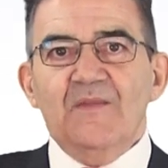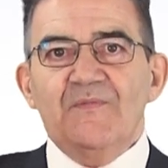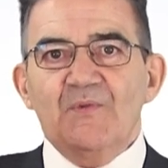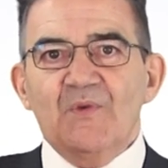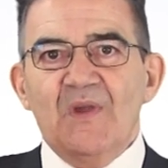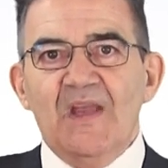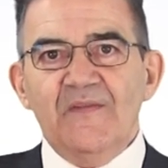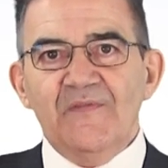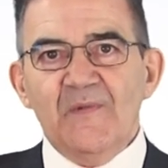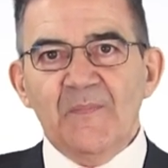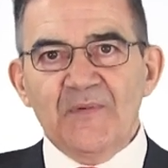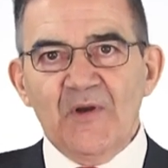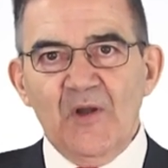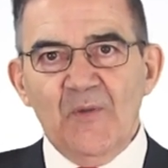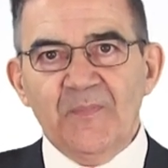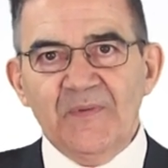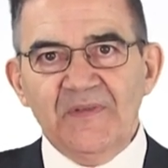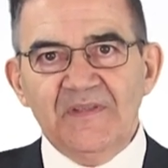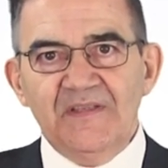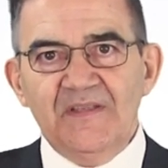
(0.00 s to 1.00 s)
If you have a
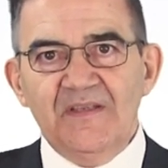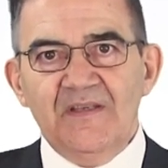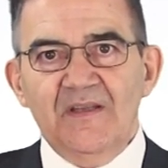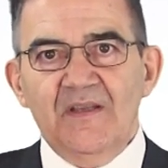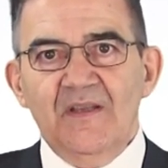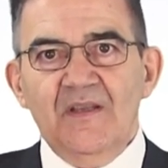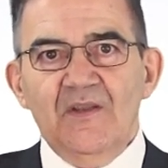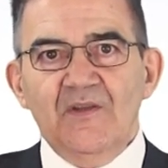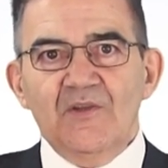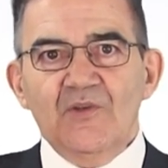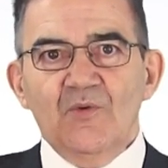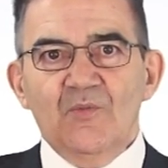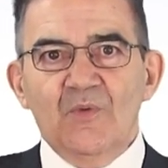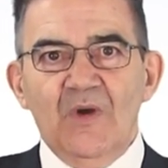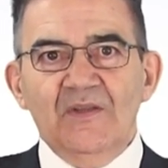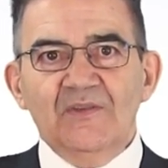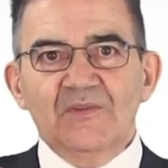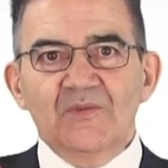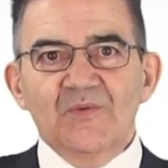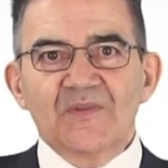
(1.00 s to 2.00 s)
property you
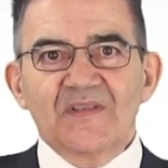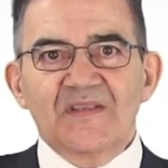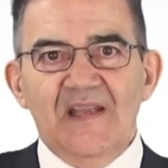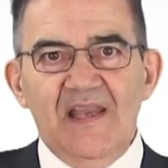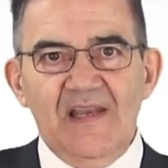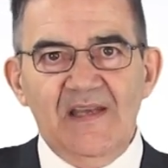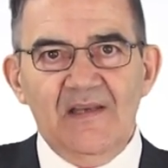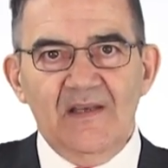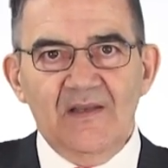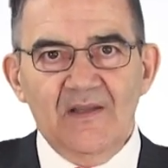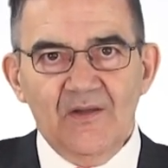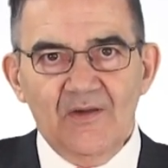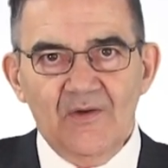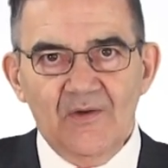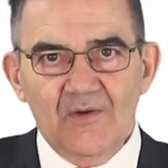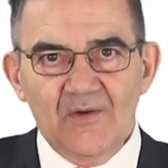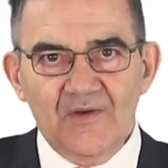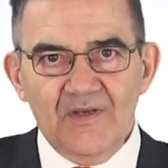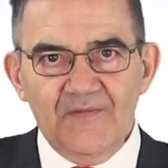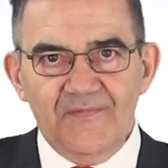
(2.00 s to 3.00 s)
want to sell,
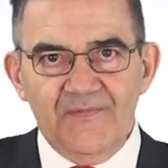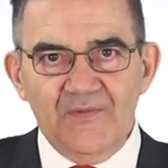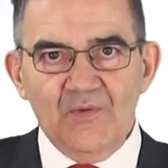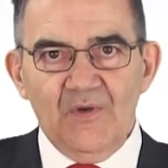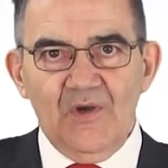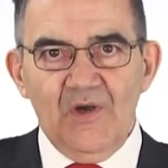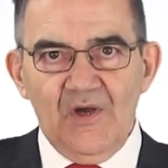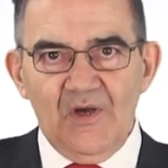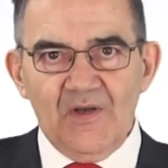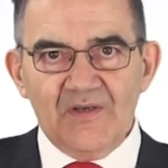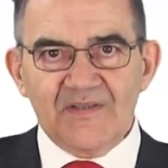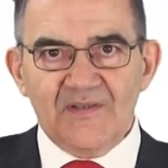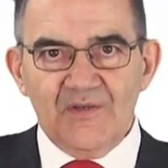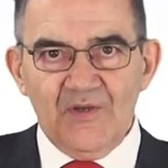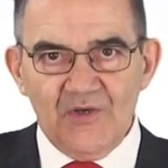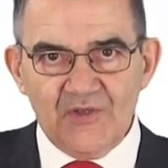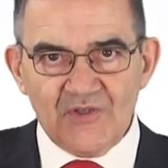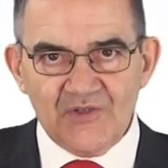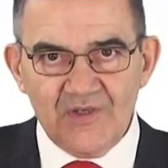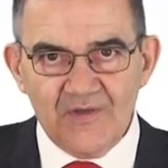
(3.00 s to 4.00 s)
or if you are
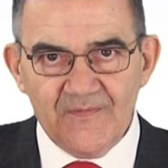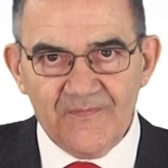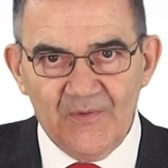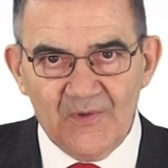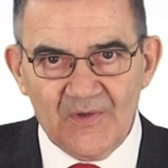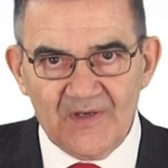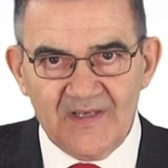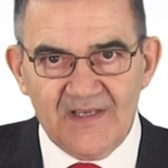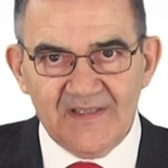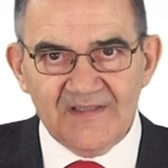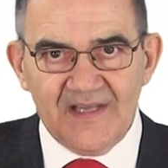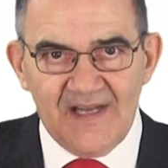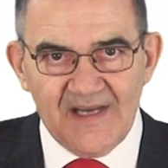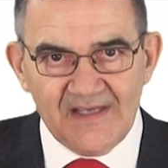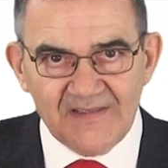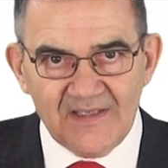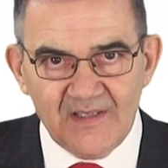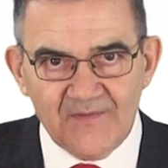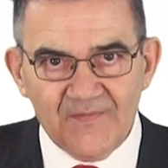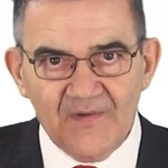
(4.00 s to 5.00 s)
searching for an
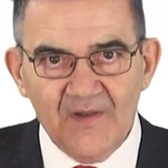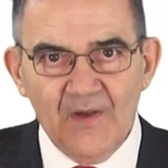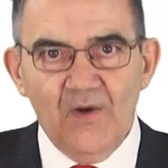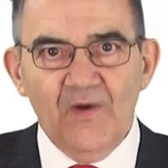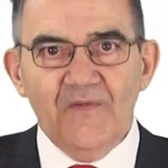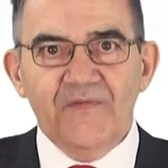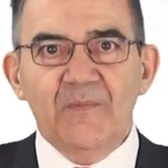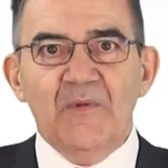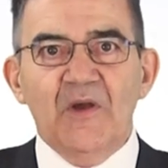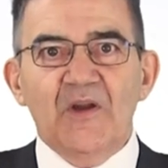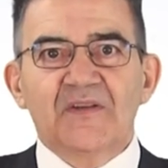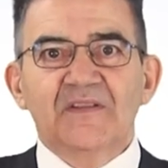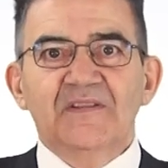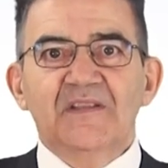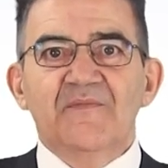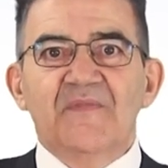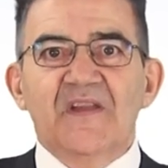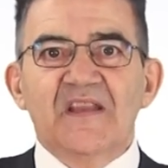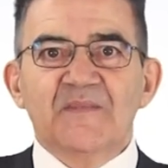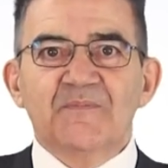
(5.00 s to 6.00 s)
attractive
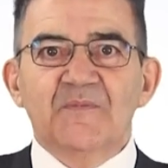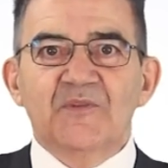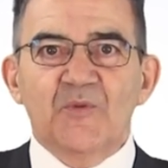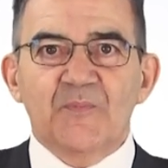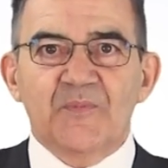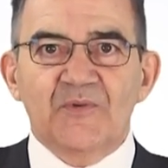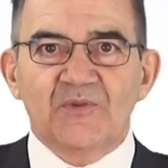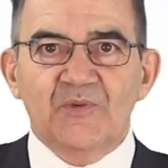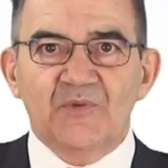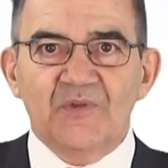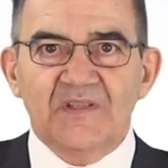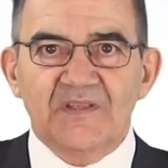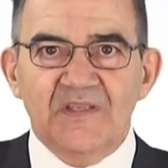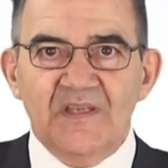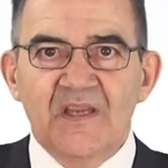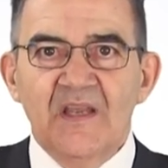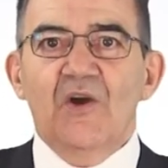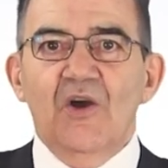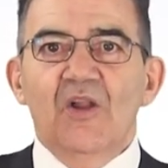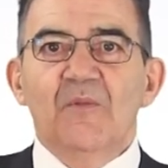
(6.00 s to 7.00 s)
off-market investment
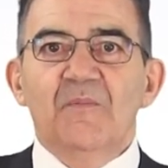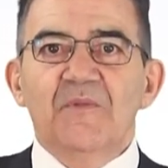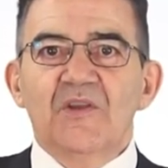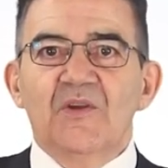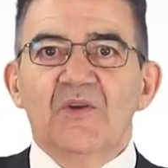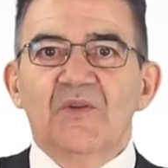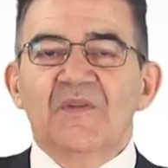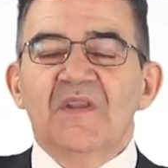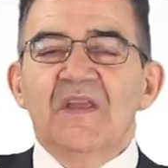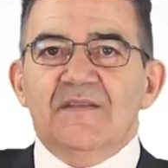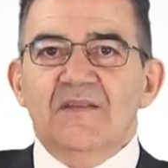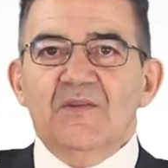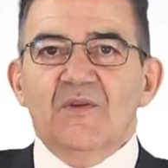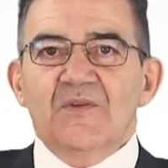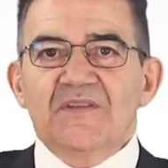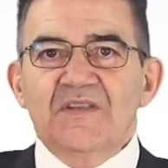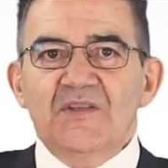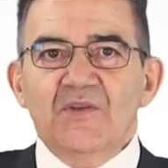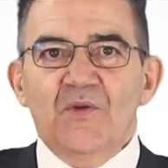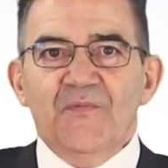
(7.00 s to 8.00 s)
opportunity, call me on
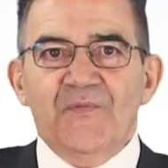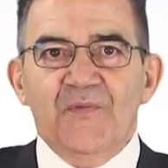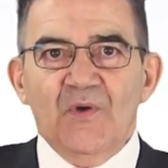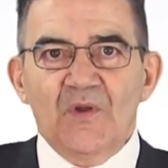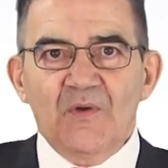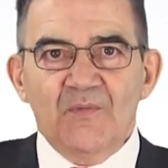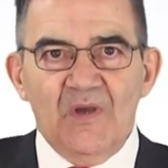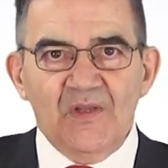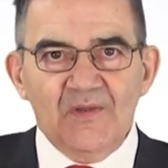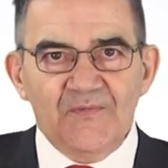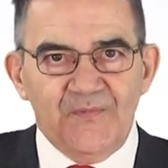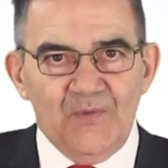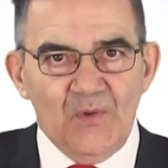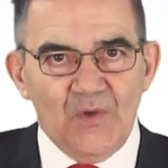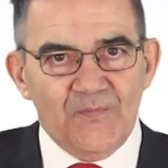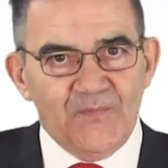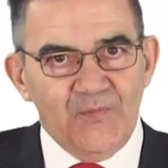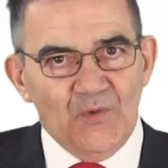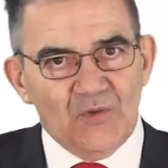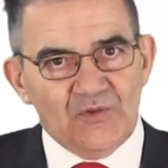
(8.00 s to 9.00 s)

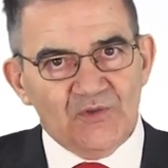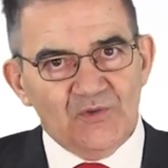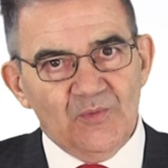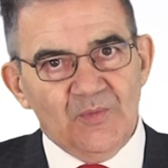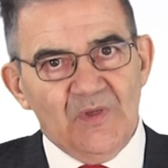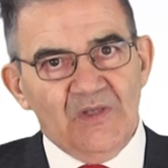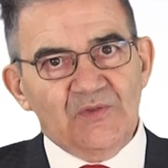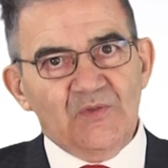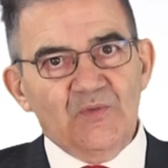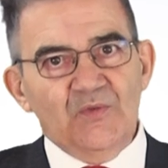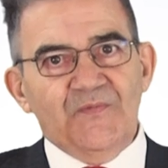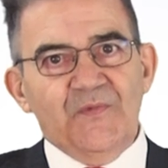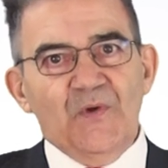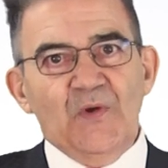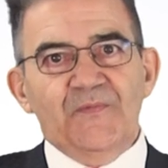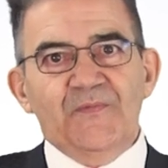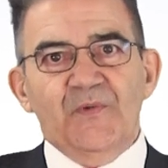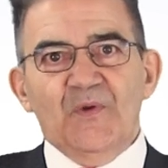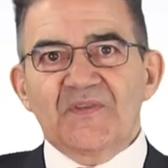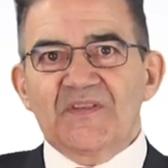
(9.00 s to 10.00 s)

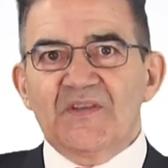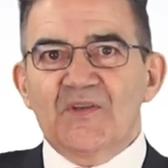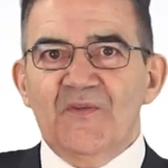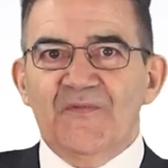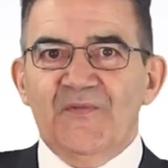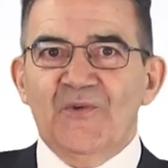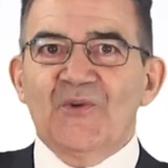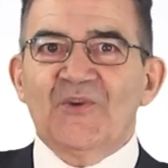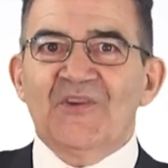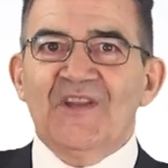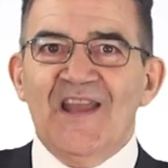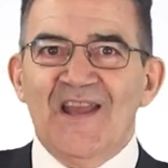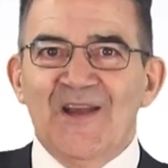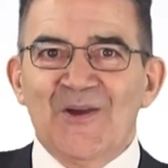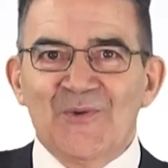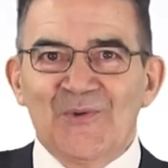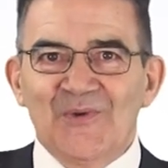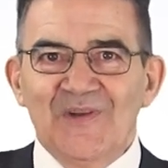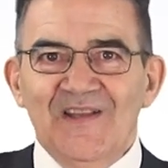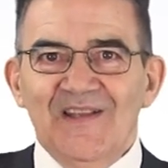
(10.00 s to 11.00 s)
0041442124404
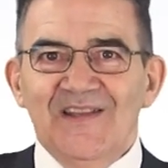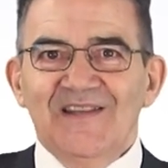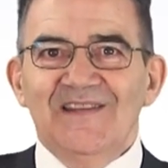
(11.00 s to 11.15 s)
now.